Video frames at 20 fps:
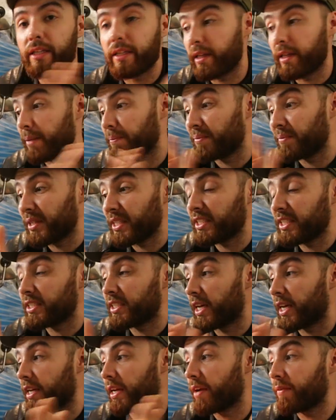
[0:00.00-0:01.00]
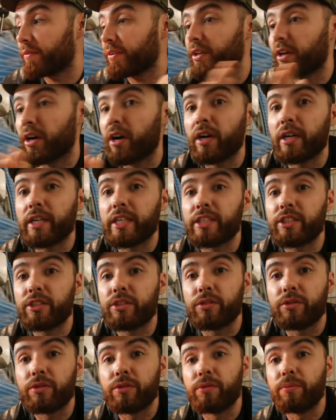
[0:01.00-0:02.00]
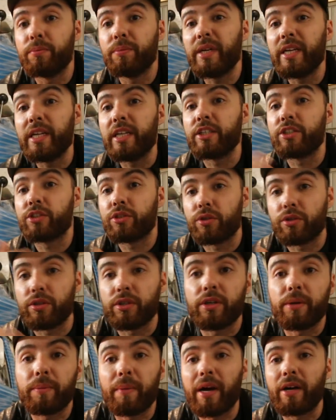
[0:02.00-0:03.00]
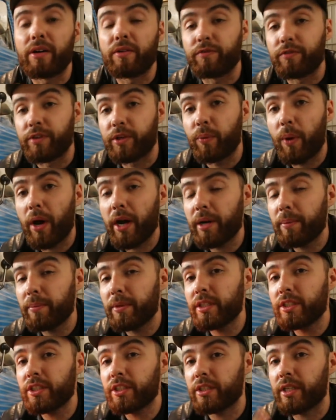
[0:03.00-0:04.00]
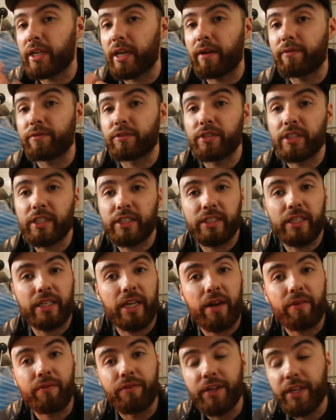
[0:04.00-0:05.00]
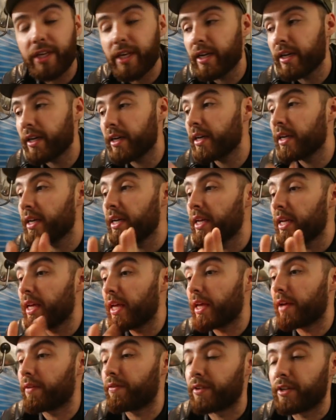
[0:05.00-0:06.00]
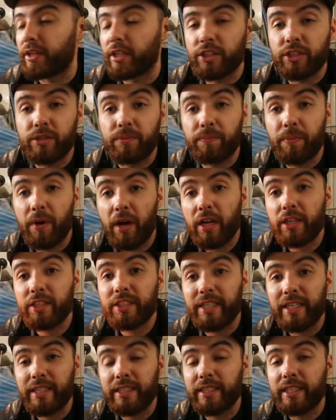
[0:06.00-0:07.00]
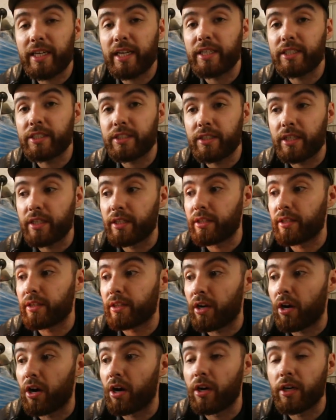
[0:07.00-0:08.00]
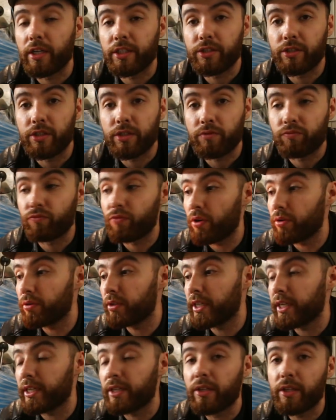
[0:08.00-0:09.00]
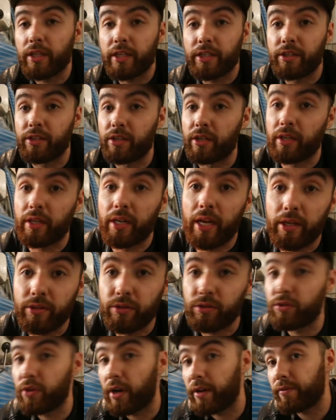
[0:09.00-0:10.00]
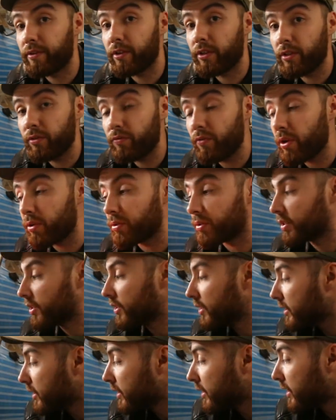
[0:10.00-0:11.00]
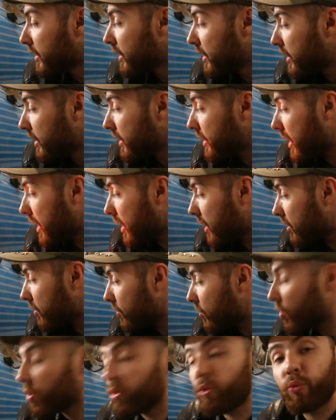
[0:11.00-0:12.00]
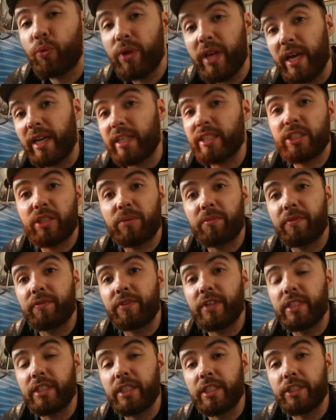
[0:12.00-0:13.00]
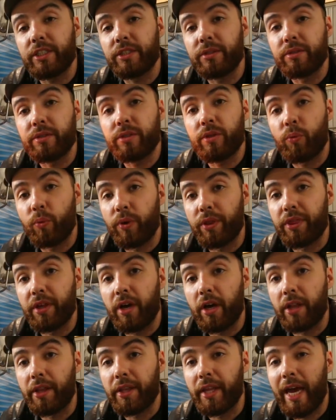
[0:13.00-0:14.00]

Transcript: that means that every car needs to meet a certain amount of requirements. They have to test that every year. If it doesn't pass that test, then the car is not road legal and you're not allowed to drive it on the road. Now, we had some of these issues with the Honda